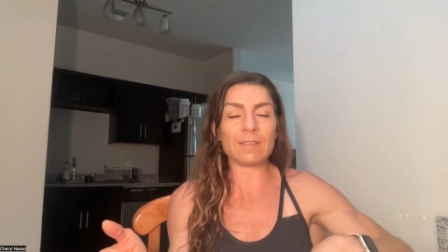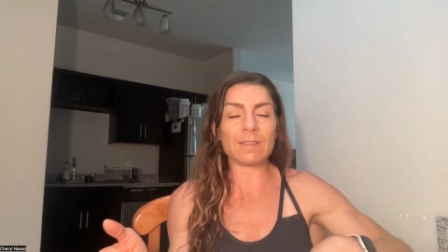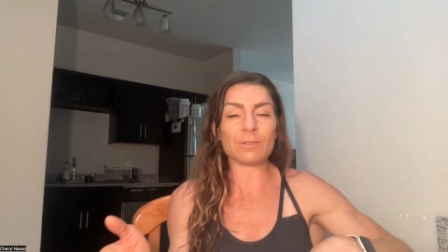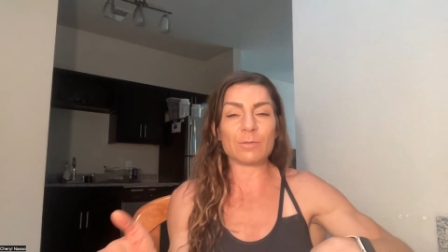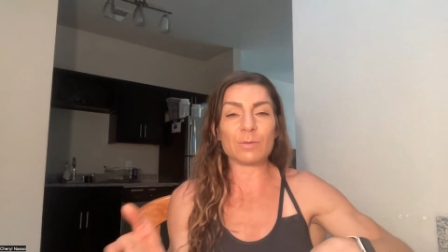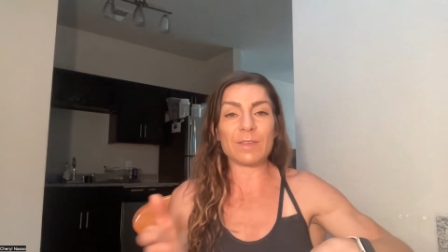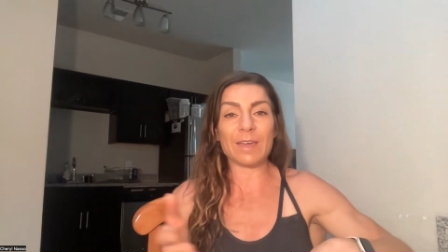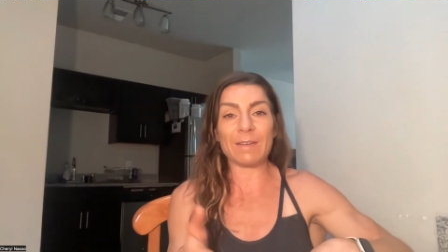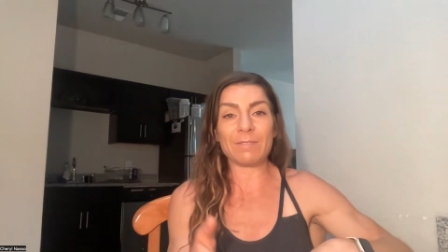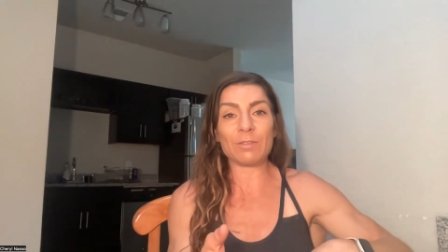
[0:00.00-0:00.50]
that
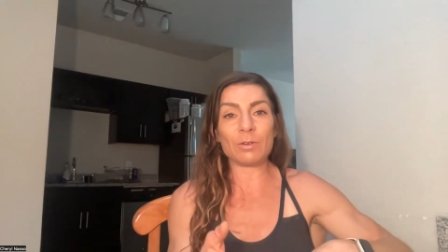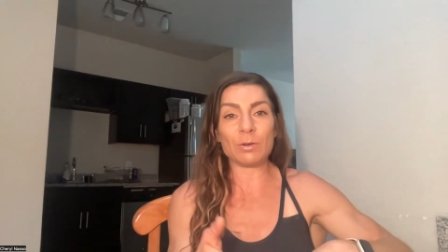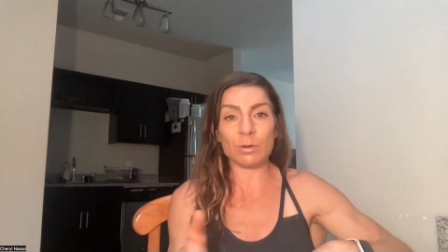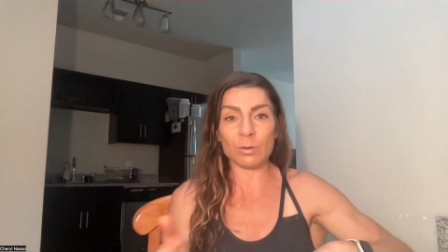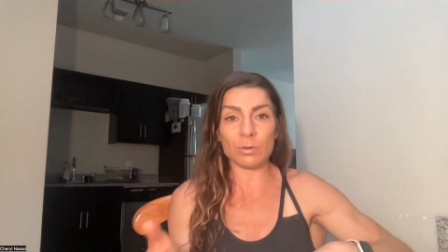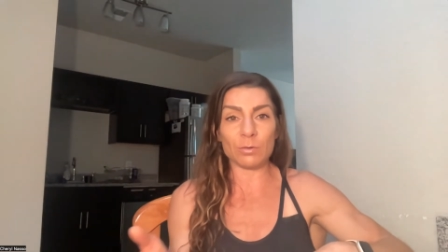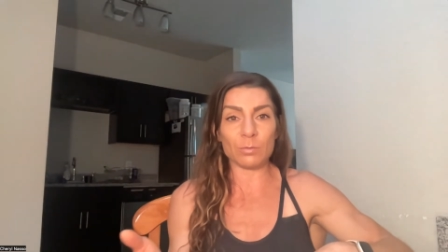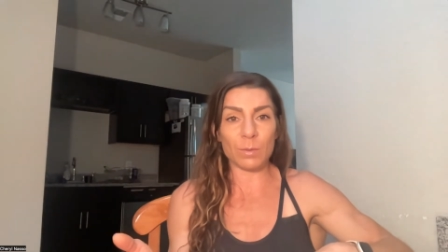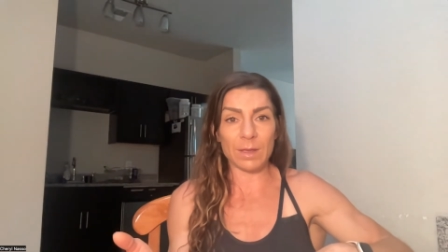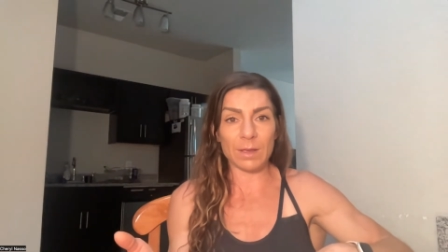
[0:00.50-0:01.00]
that's what they have to do to
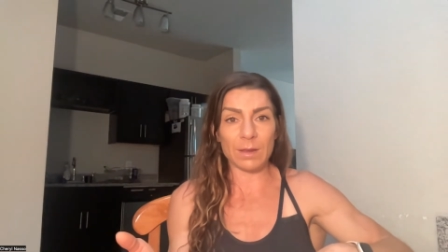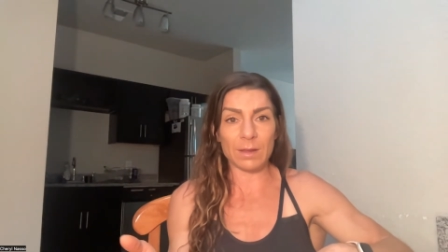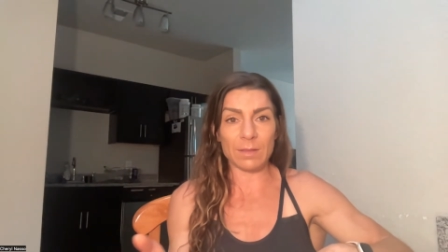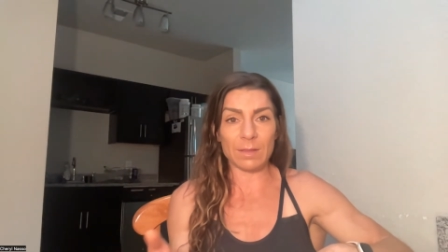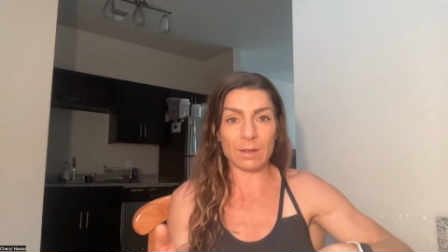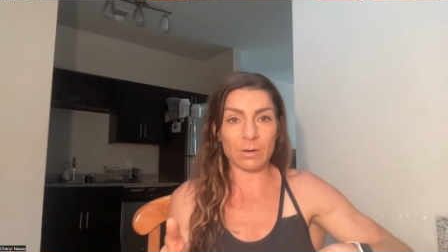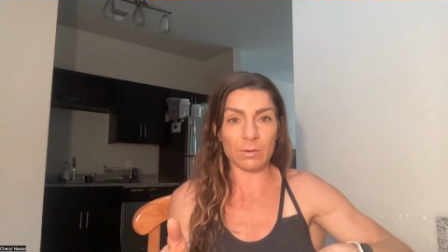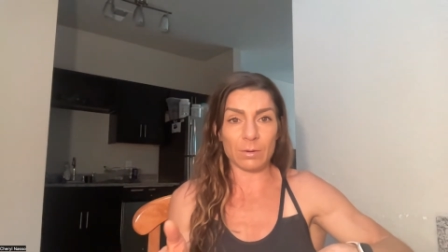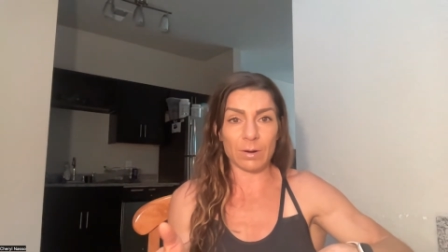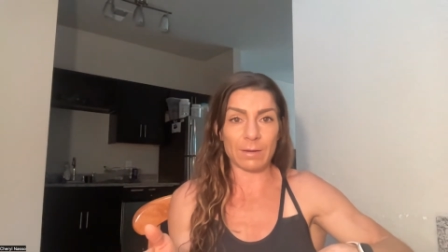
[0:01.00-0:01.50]
lose weight,
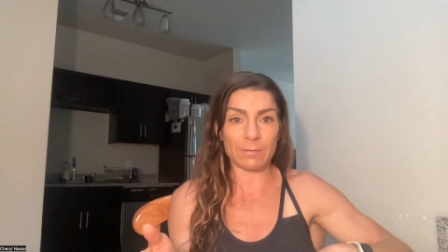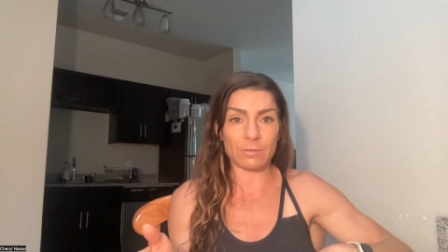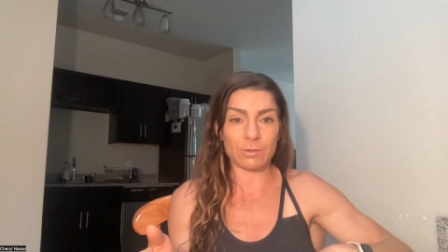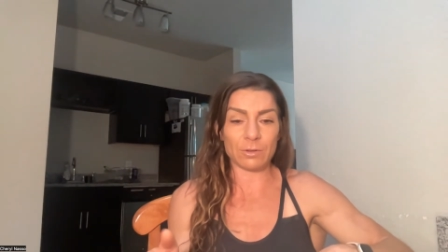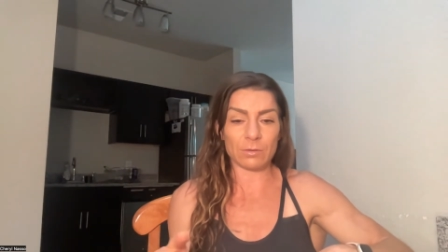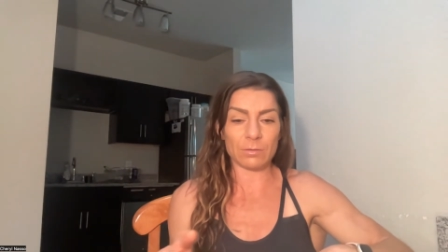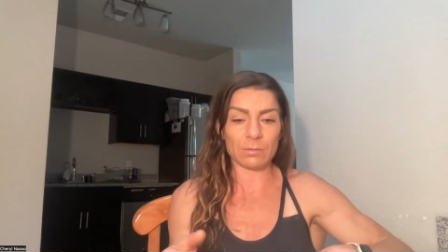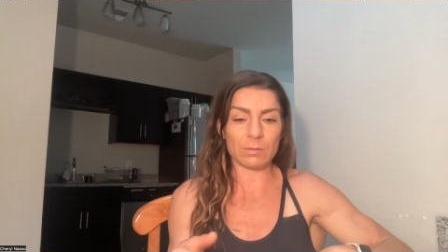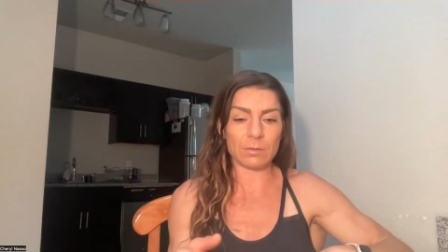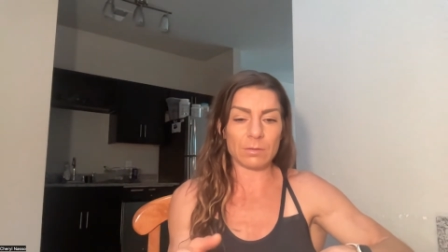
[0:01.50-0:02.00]
and they don't have to.